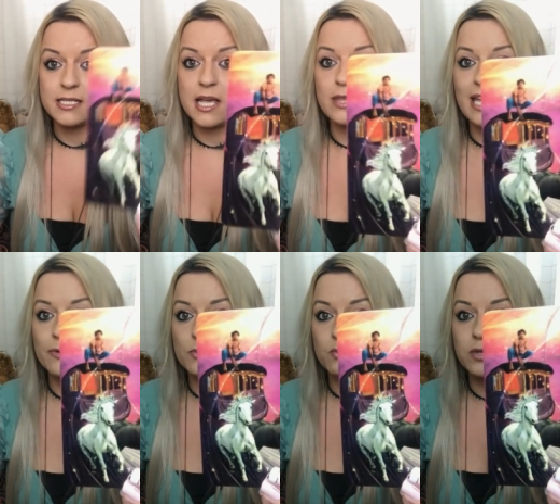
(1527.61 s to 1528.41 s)
So they
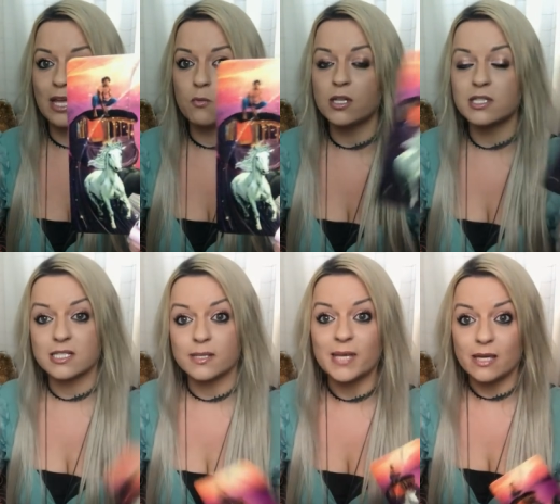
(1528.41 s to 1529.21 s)
would they want
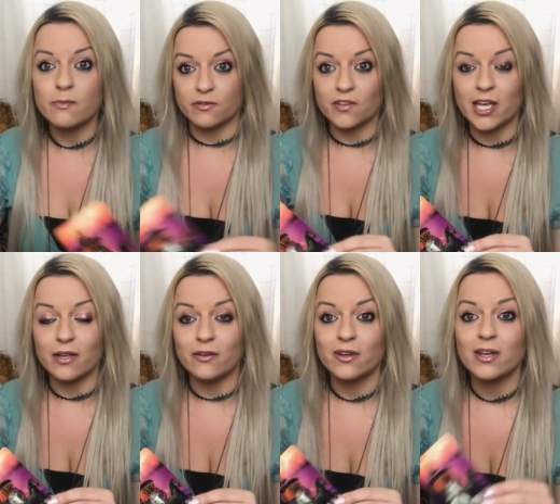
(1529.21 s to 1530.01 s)
to be with
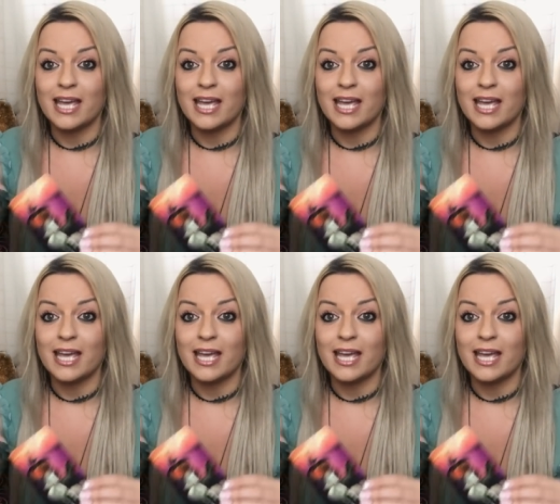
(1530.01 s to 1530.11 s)
you